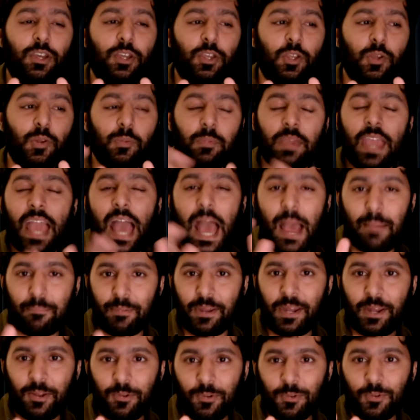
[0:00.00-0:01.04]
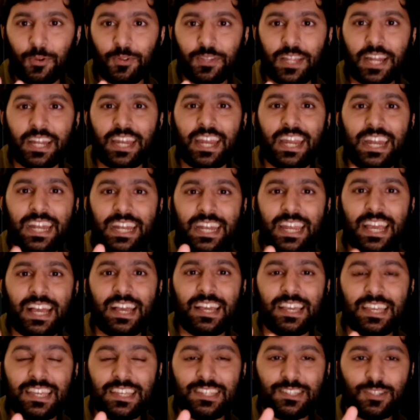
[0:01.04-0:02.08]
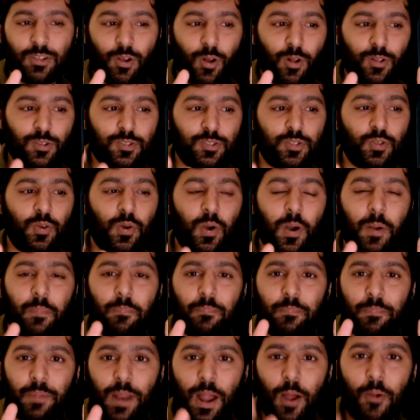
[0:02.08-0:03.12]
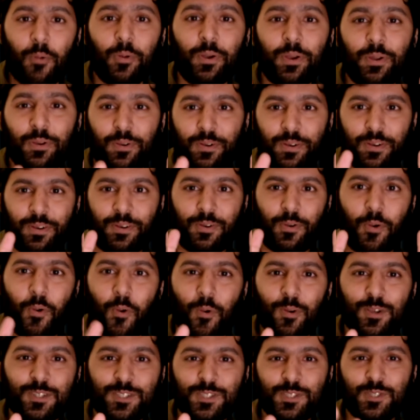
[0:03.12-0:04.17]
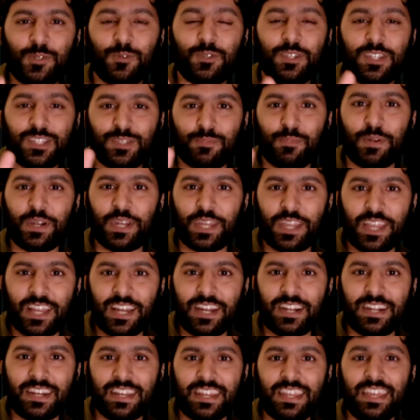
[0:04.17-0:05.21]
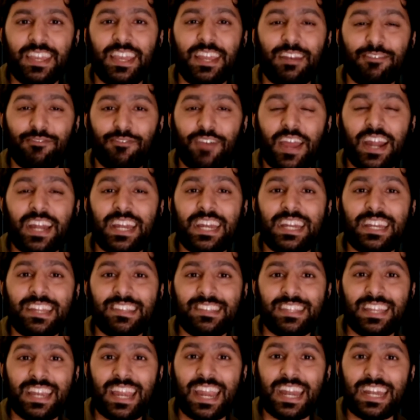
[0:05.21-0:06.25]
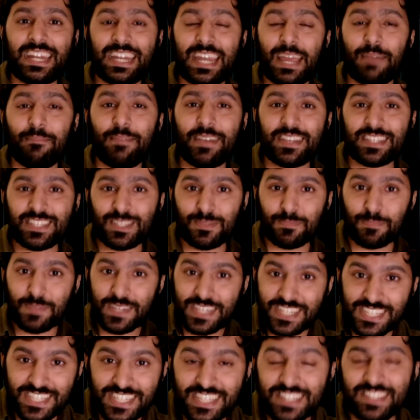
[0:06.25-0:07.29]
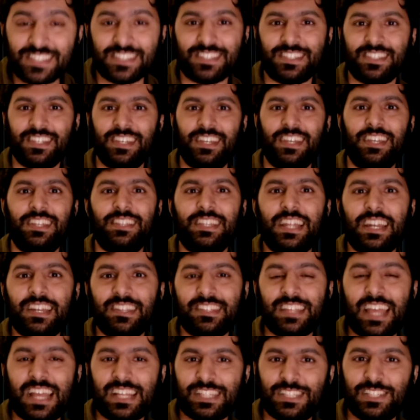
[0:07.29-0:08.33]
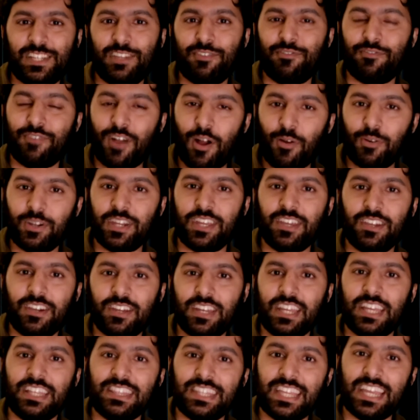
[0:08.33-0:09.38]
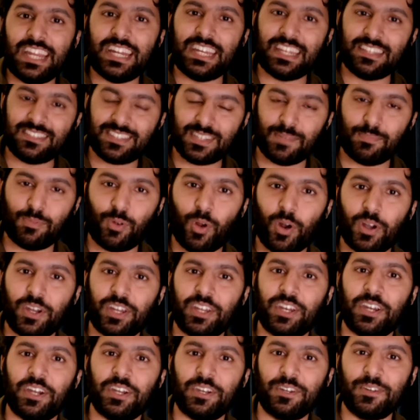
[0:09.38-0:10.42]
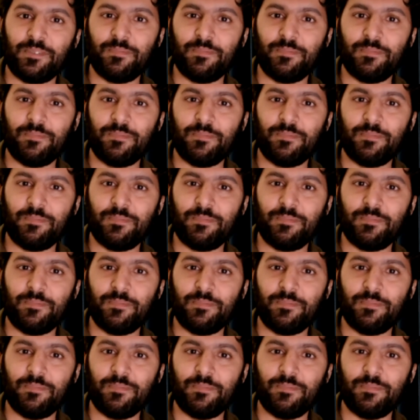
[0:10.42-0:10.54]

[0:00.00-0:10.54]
You'll be happy to know that India is also a proud host to this particular tree. In fact, it is an endemic species that is actually found here in the Indian subcontinent.